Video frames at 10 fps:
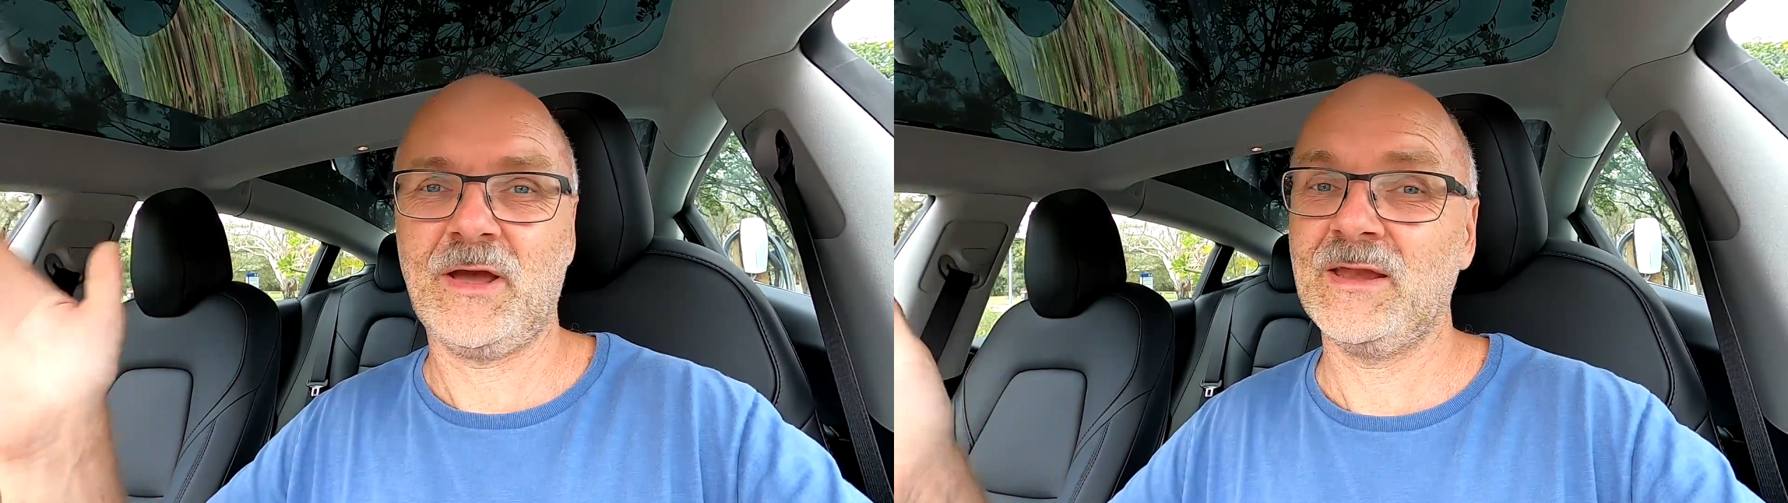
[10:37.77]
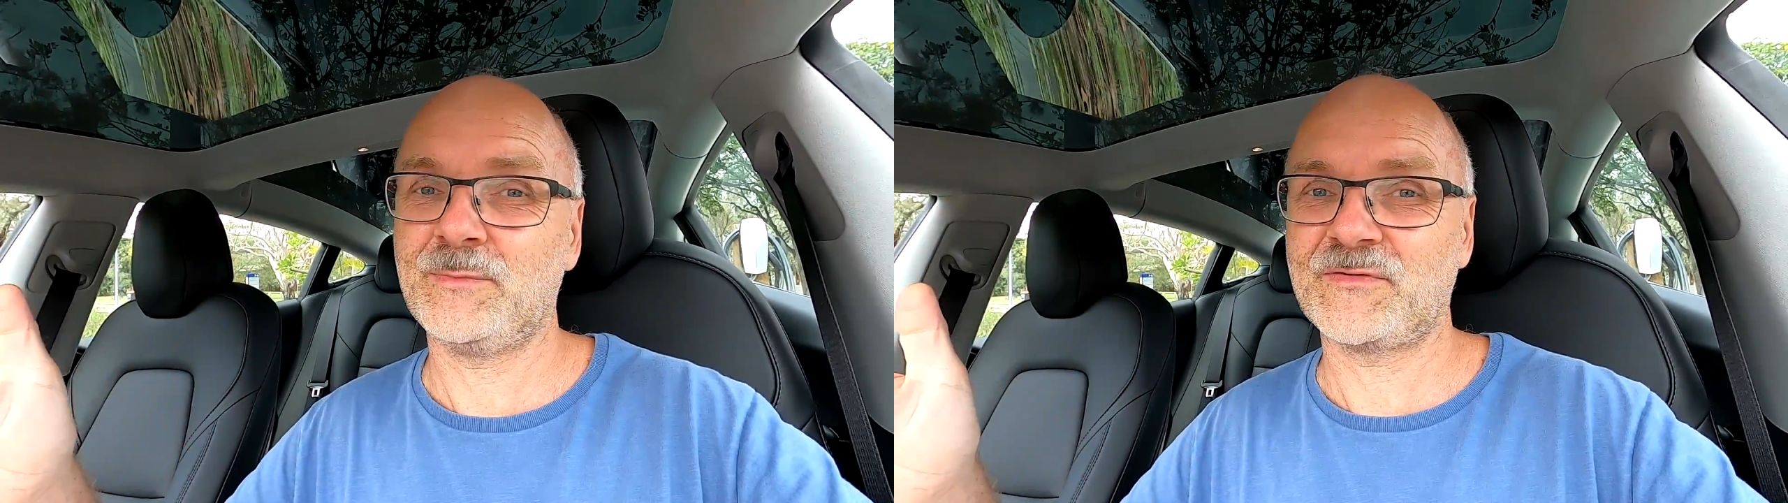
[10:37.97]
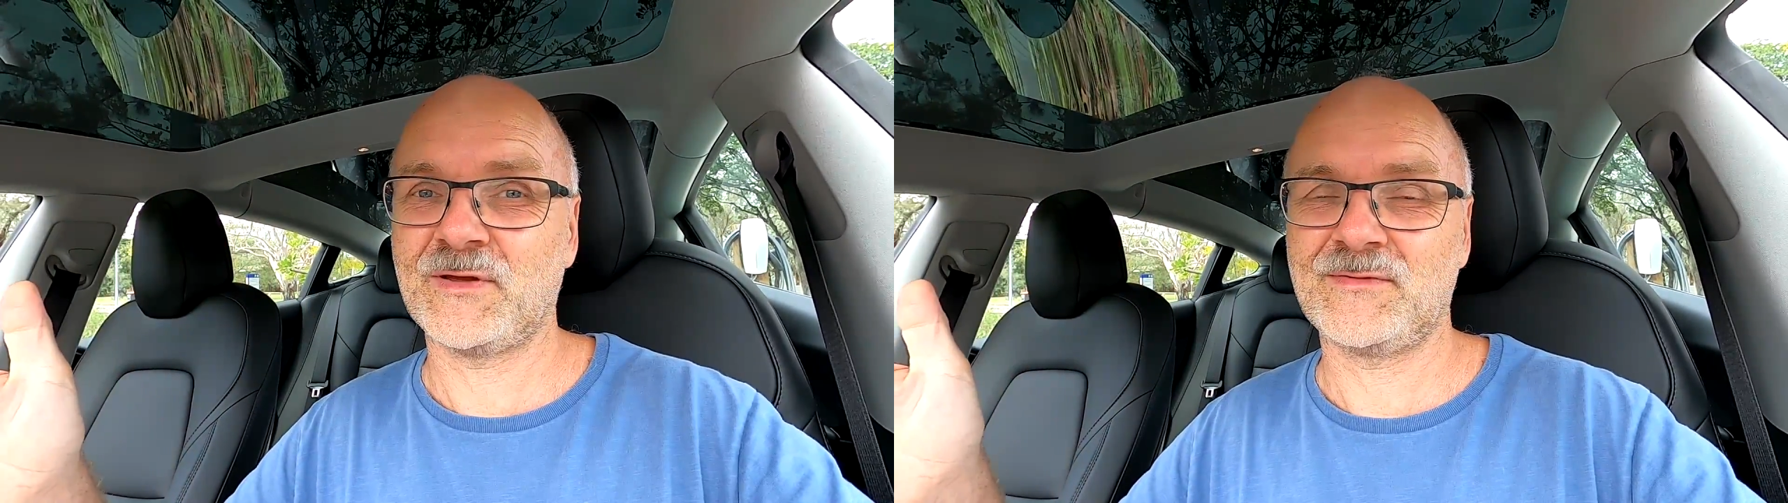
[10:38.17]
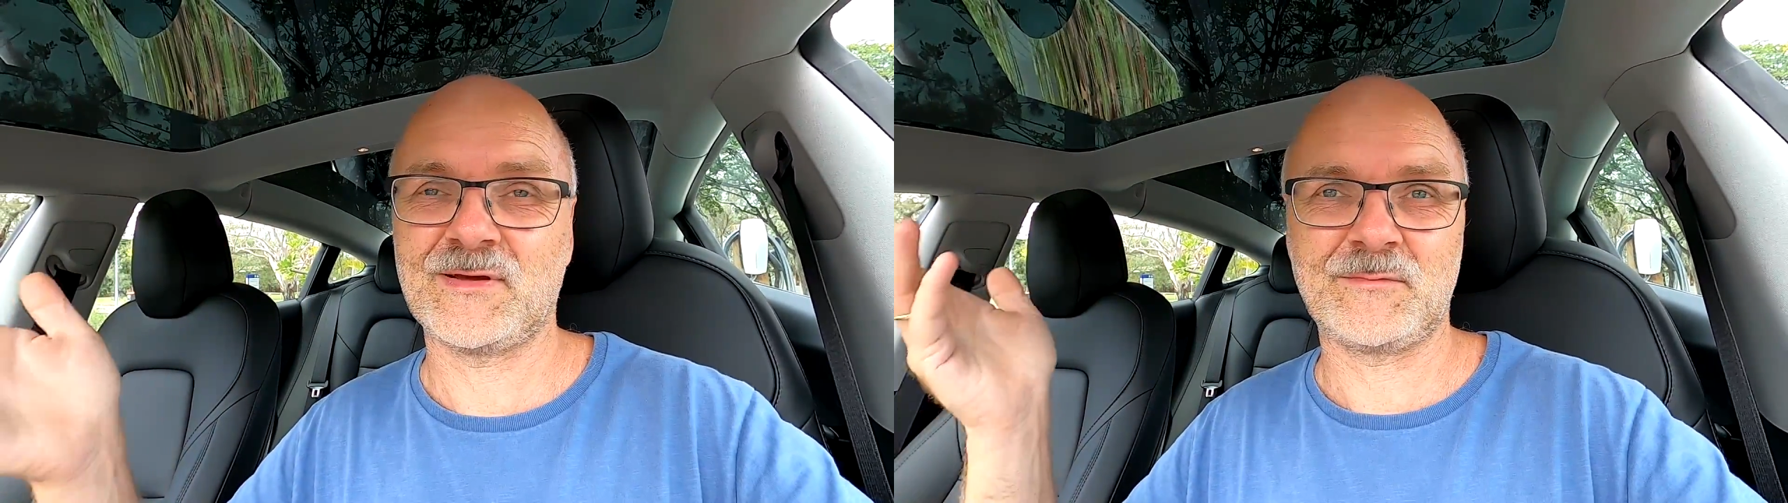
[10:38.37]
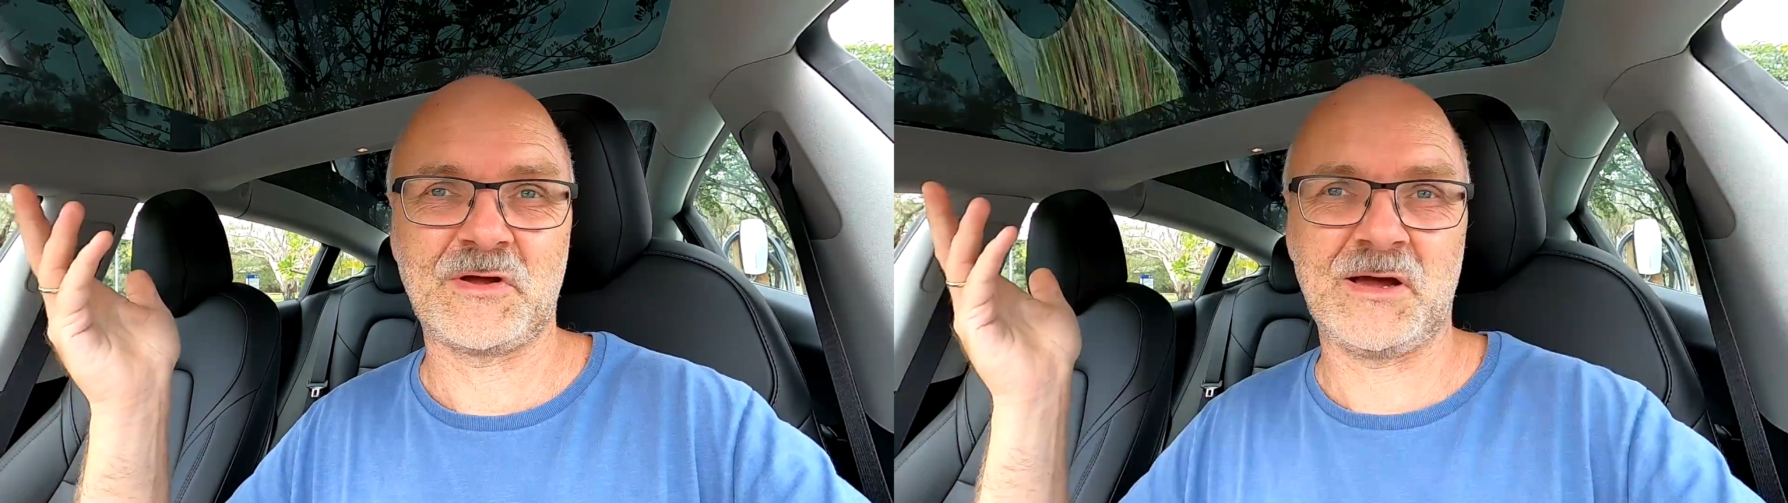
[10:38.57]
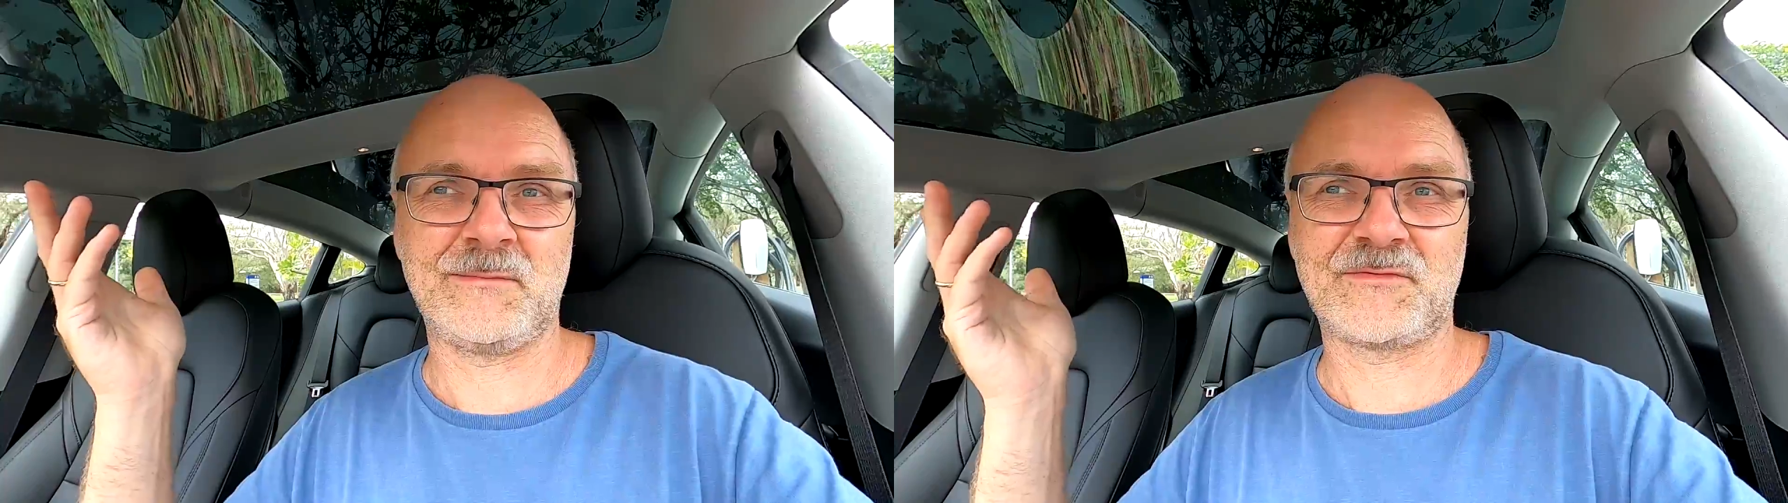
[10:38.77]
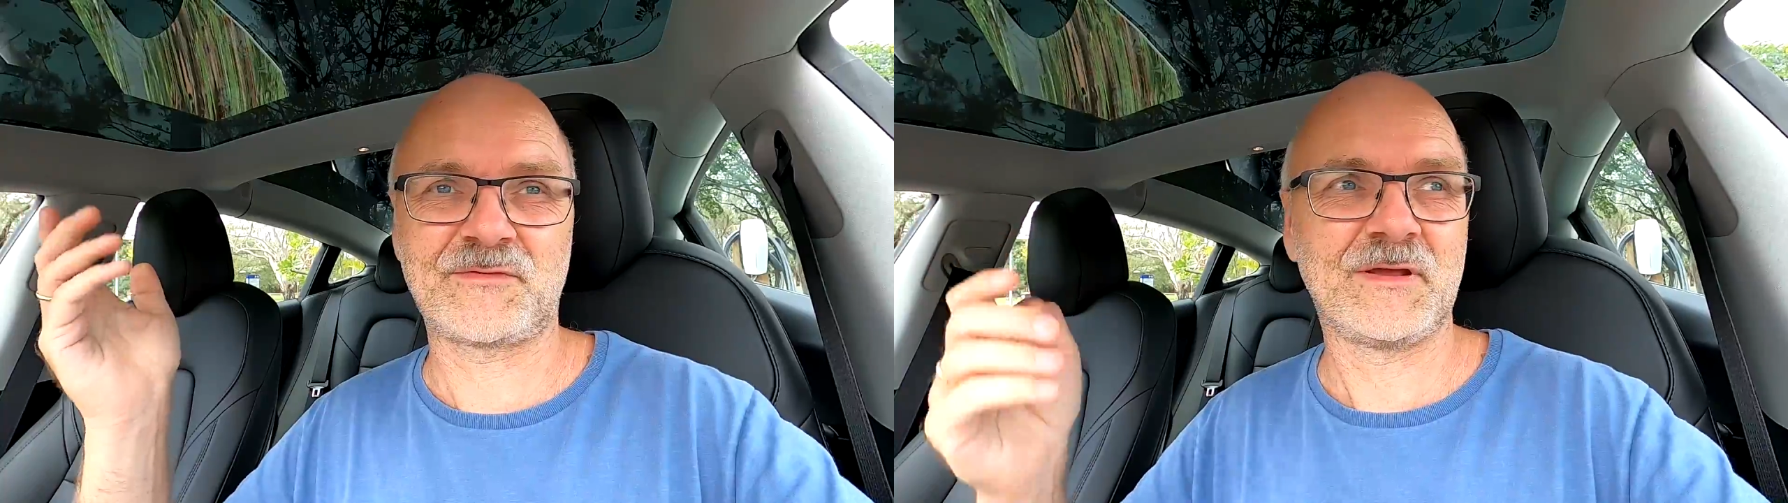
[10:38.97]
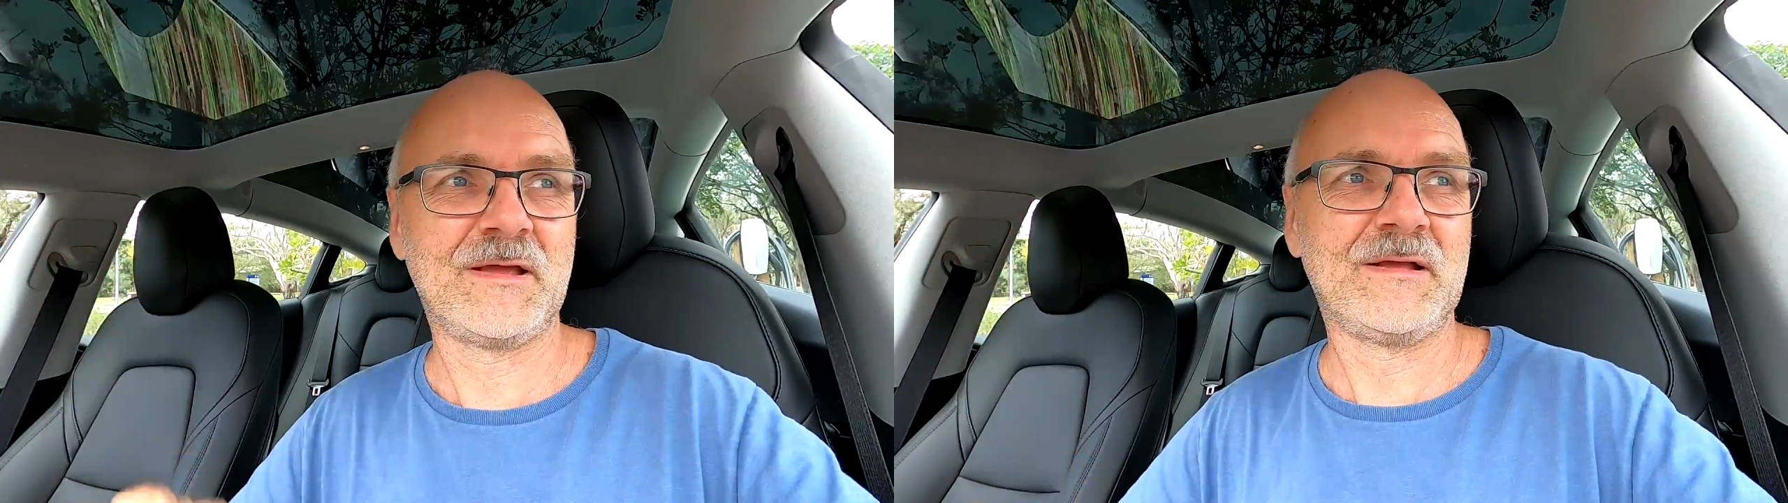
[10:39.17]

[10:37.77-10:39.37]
or 80% sometimes.